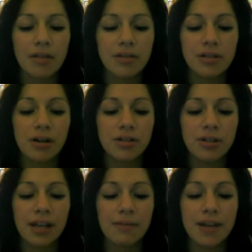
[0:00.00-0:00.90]
the doctor
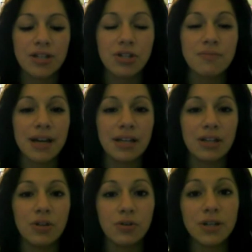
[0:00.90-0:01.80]
like measured my
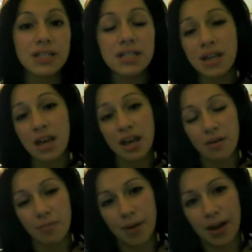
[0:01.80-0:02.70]
uterus,
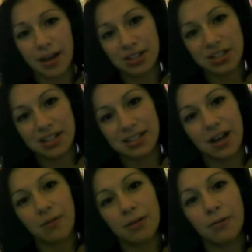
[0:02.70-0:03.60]
but she didn't
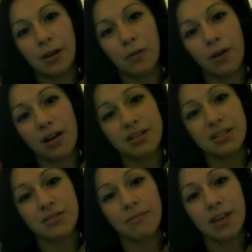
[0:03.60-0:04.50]
tell me what it was.
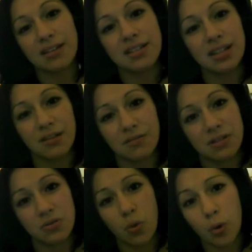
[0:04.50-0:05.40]
So I'm guessing it
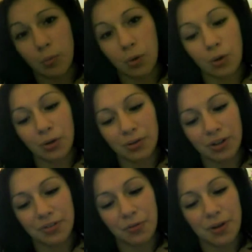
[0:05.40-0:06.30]
was normal, or
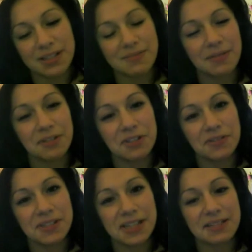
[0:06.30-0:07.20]
if it wasn't, maybe she
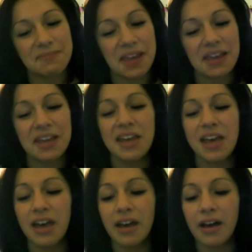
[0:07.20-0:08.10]
would say something.
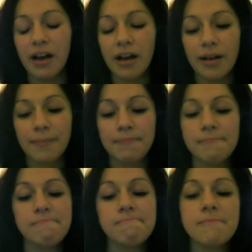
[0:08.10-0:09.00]

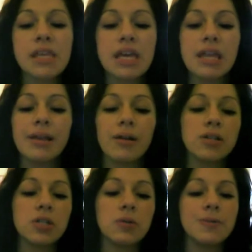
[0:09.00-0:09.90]
Um, and then
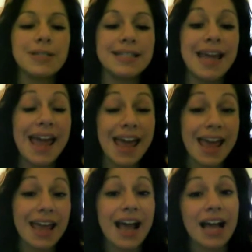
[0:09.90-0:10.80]
also
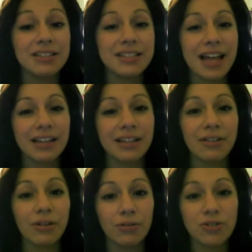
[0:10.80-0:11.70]
today, I just had
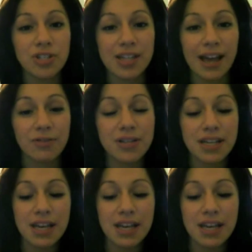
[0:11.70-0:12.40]
another ultrasound,